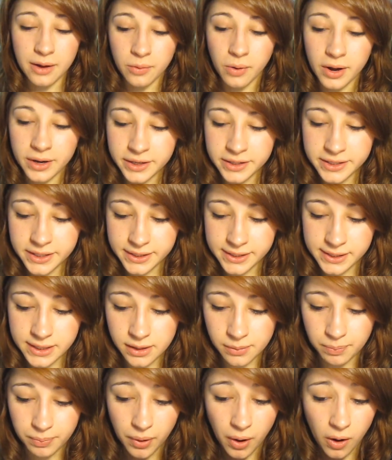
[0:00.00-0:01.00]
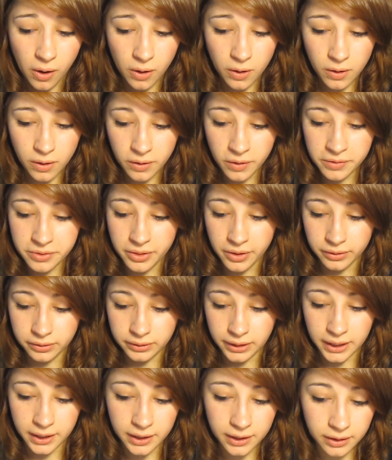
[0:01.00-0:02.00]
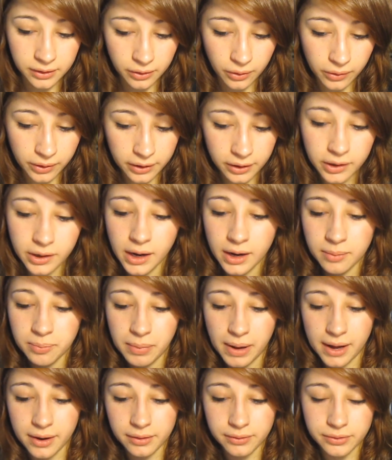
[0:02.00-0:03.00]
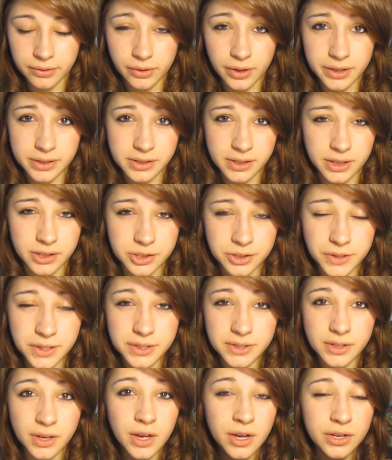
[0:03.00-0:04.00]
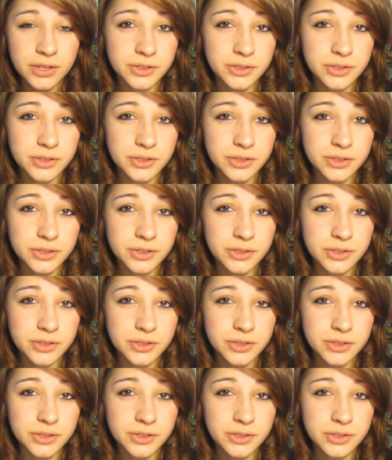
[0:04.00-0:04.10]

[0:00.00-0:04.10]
I wanted to see Paul, The Lincoln Lawyer, and Battle for Los Angeles.